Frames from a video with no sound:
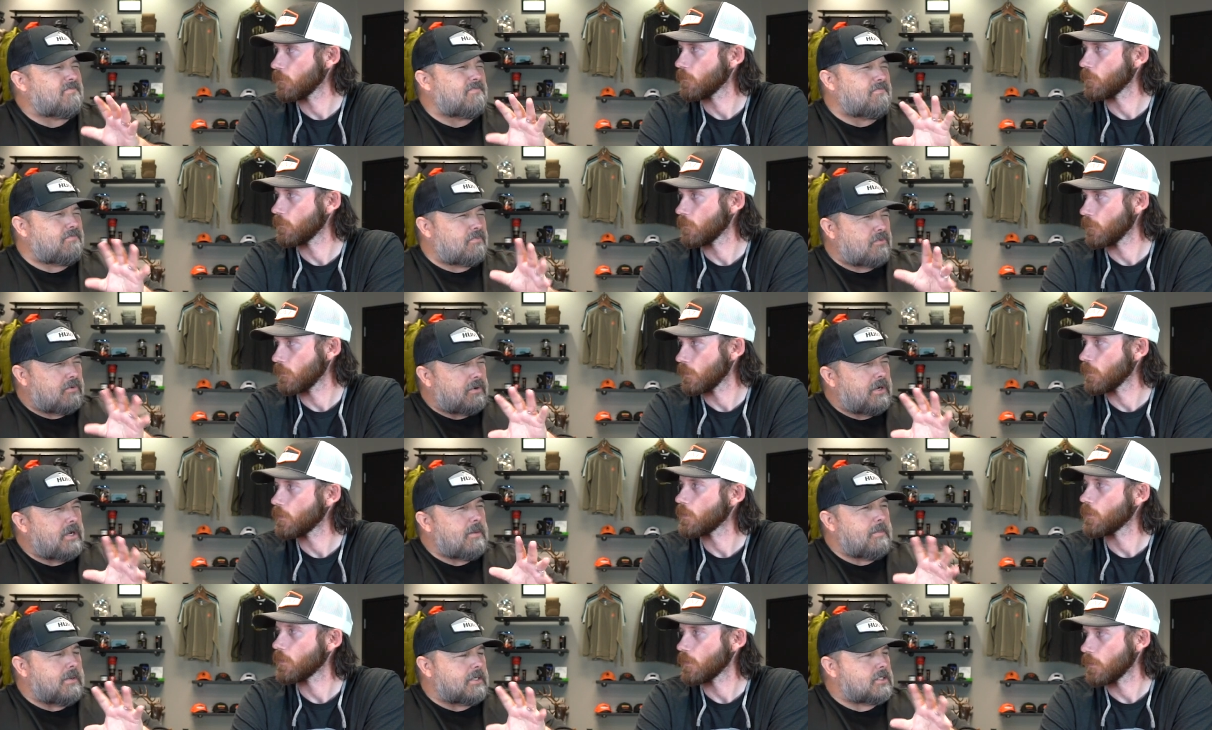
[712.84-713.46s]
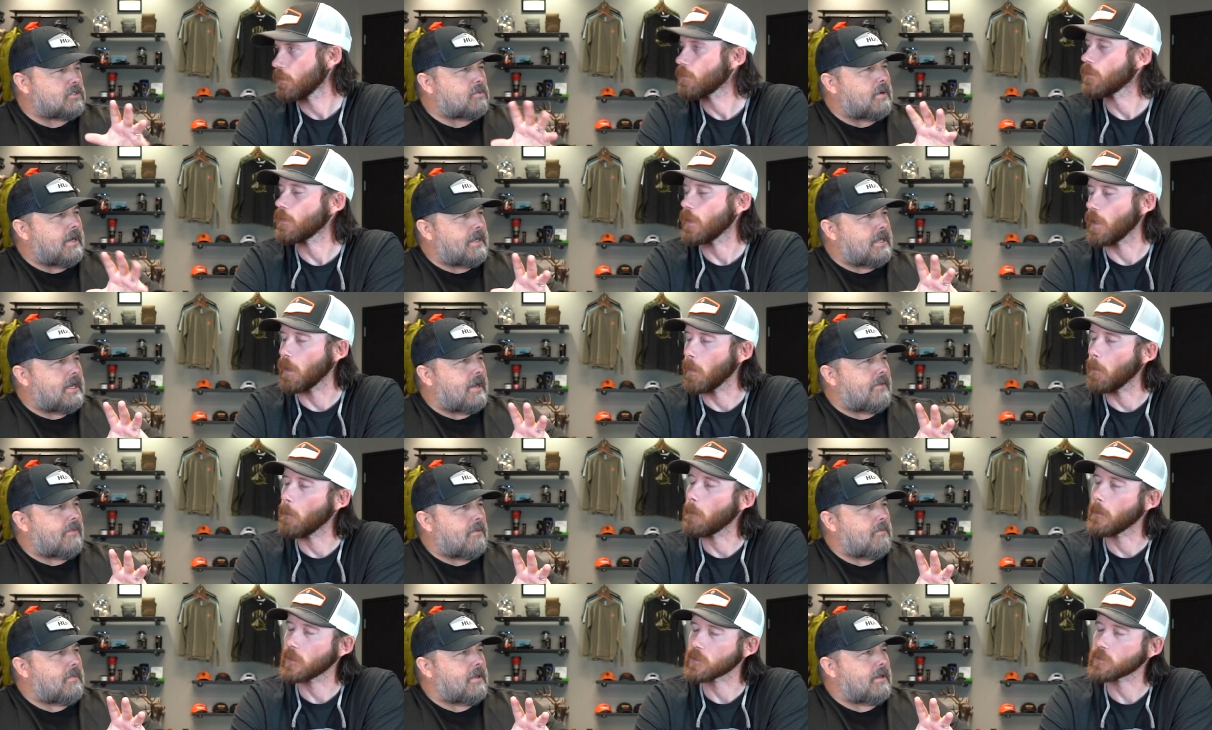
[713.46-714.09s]
Speaker 1: pretty much right yeah,
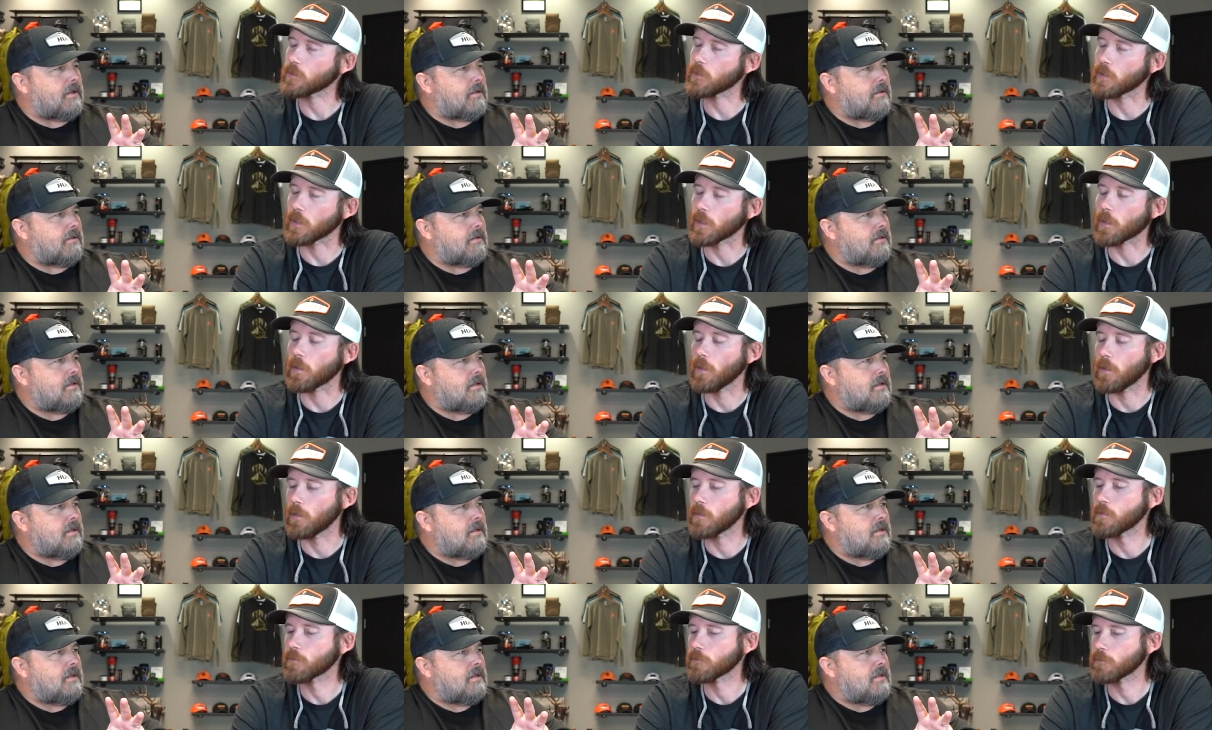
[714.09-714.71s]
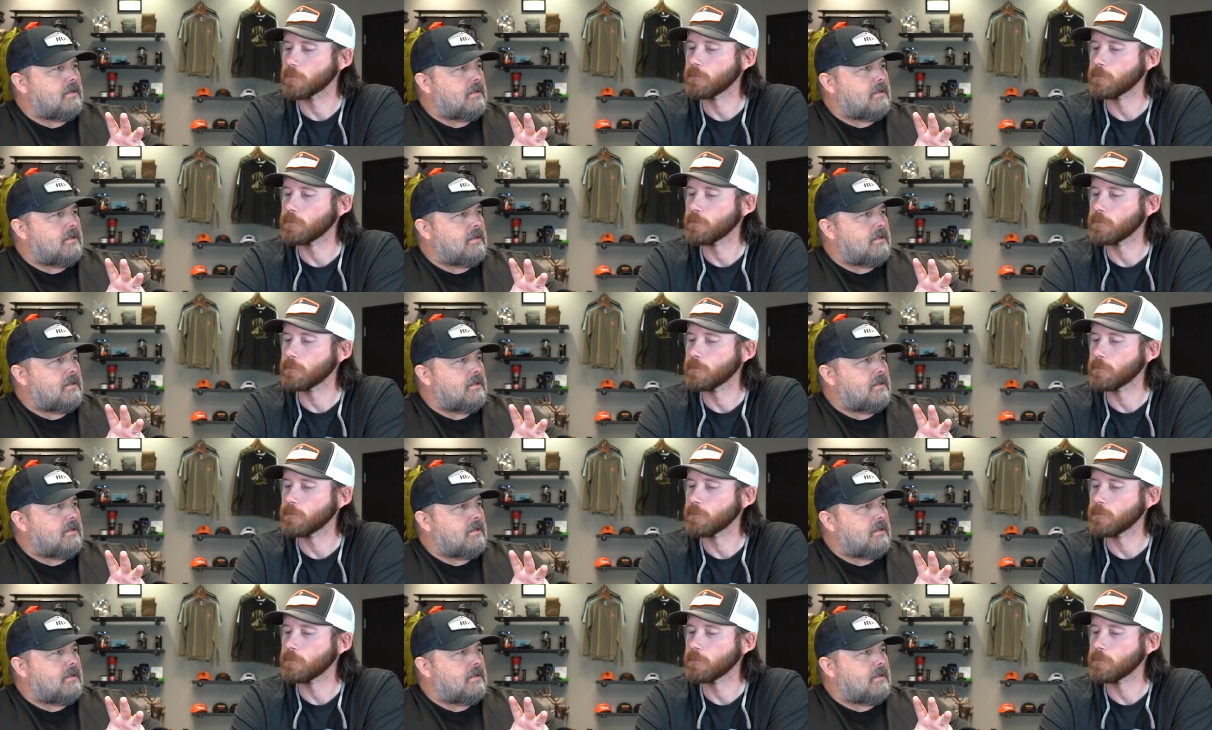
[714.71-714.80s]
down the middle. Really close.